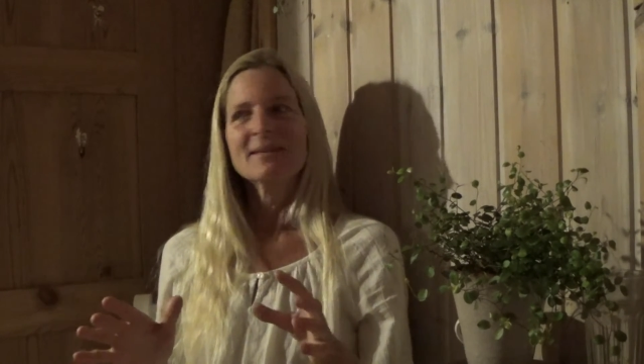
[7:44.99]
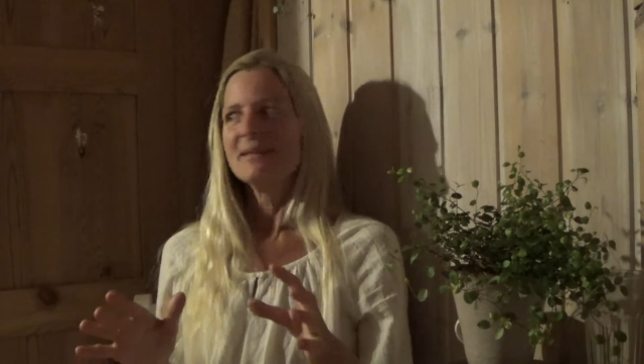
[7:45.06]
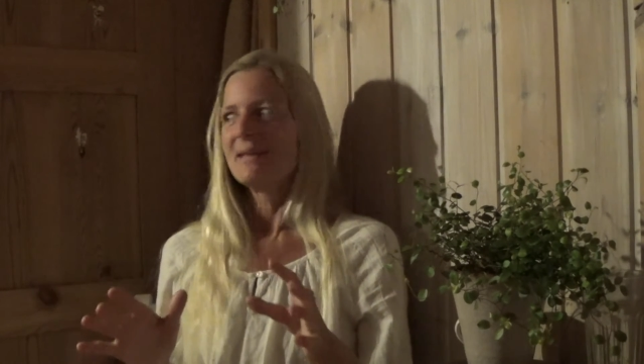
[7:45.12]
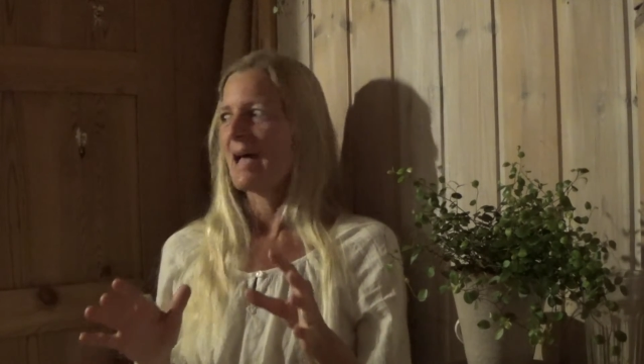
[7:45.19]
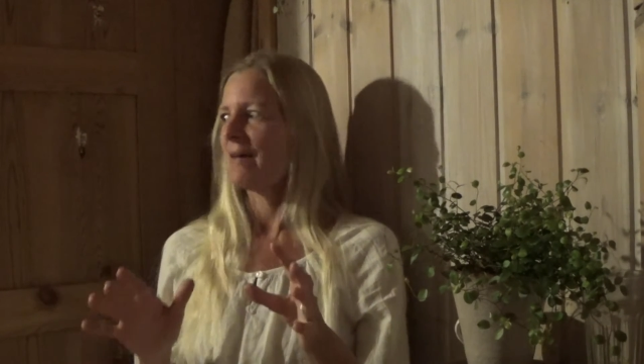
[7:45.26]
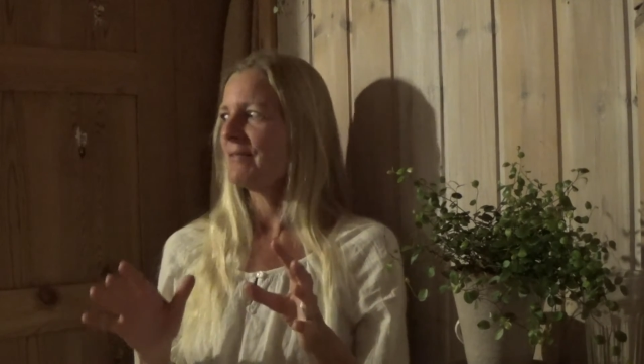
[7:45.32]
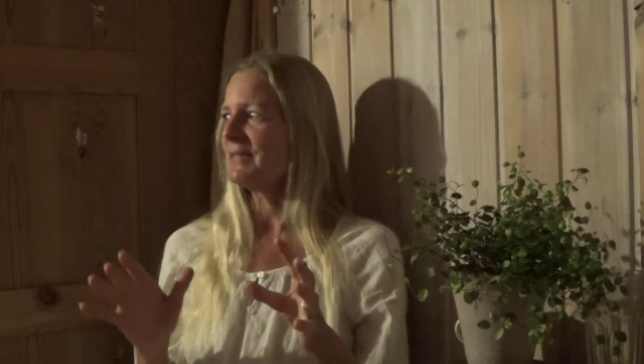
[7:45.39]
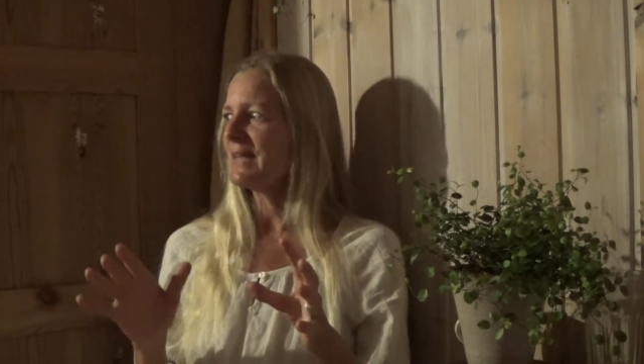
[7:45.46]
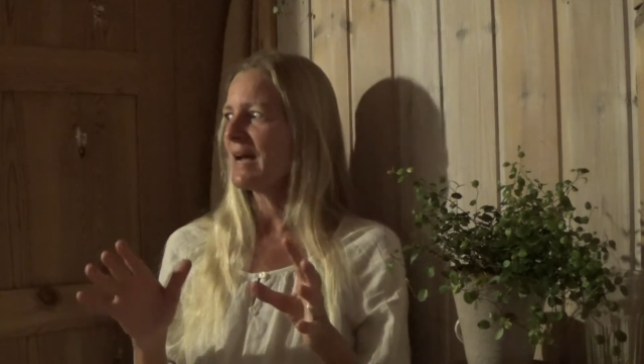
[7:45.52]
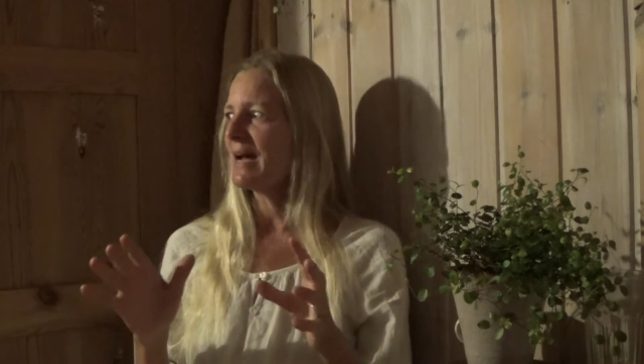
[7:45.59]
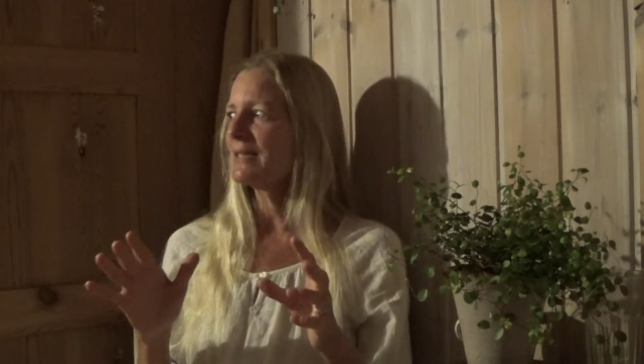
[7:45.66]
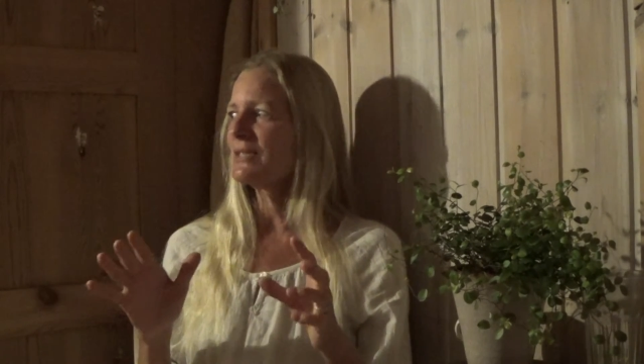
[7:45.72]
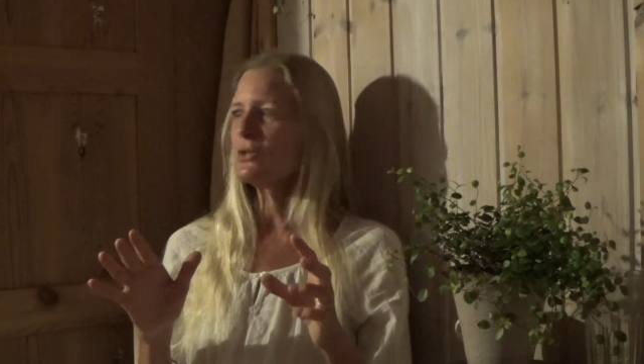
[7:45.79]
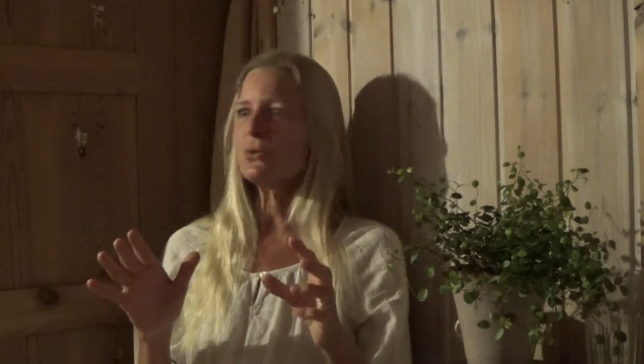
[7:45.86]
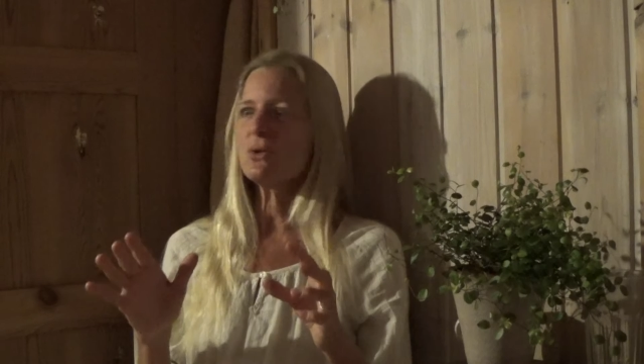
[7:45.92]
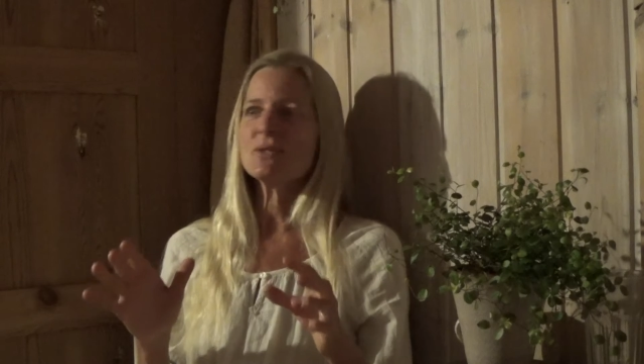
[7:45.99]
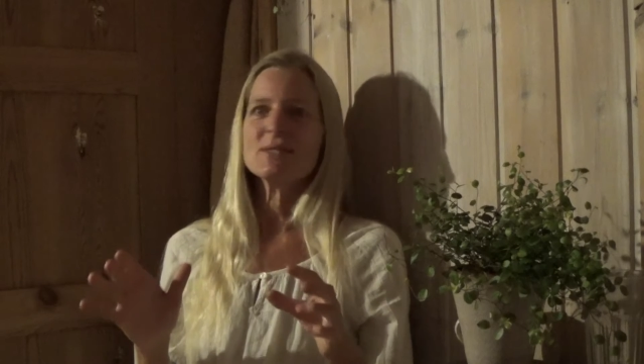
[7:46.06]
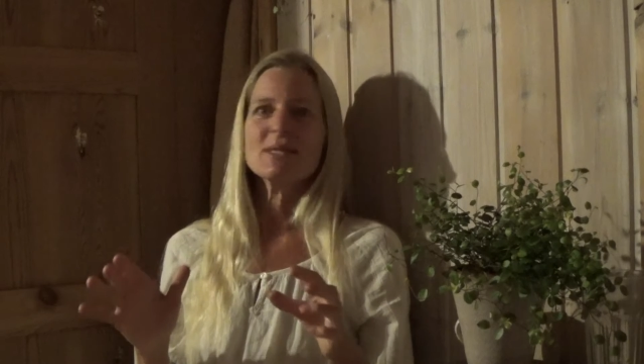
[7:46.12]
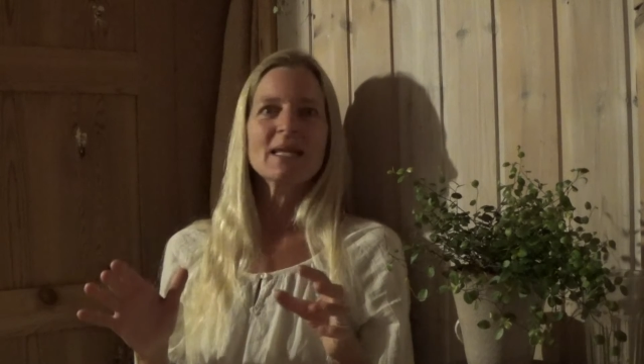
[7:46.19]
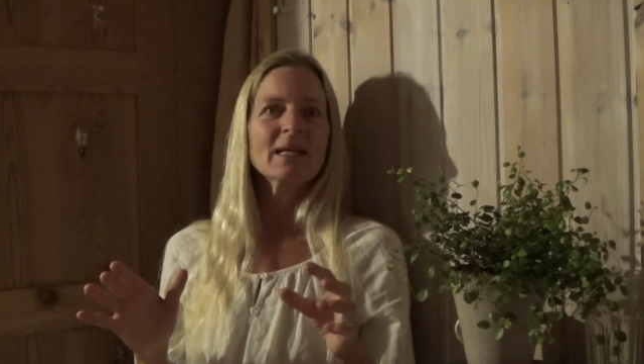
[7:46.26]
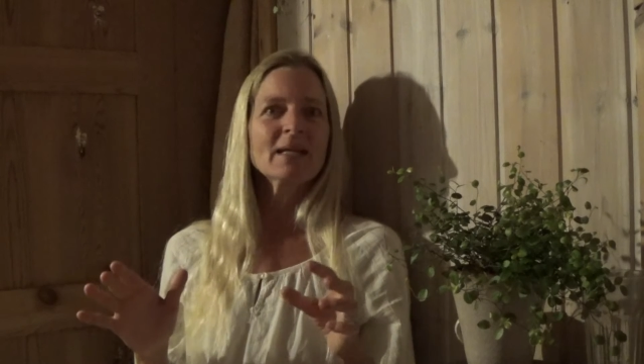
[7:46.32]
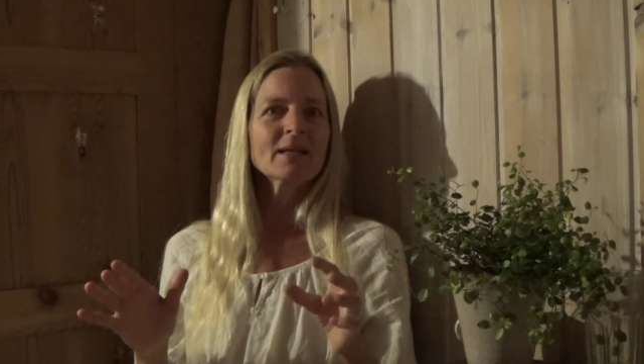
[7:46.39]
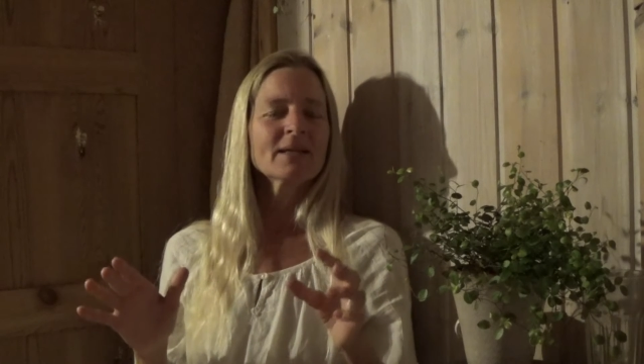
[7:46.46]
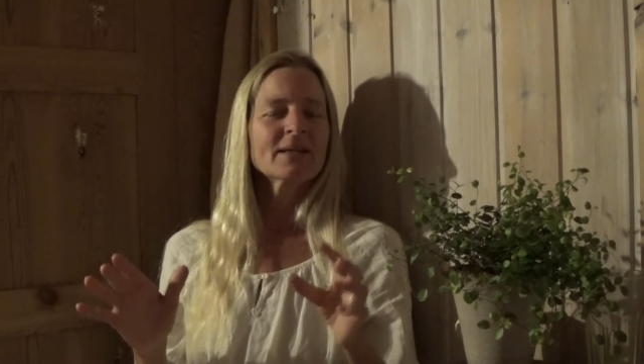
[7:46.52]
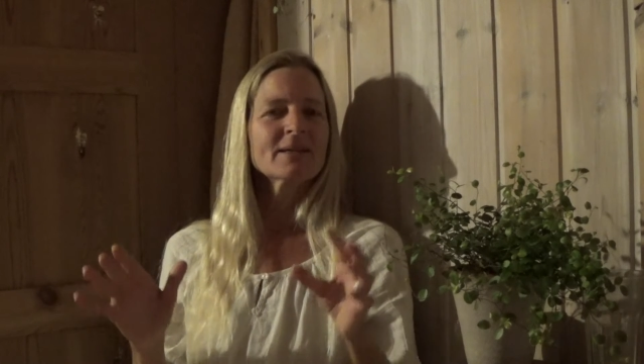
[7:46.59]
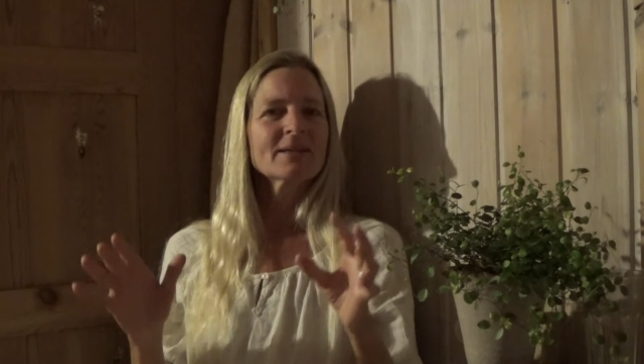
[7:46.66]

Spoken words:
have a dance or a sing,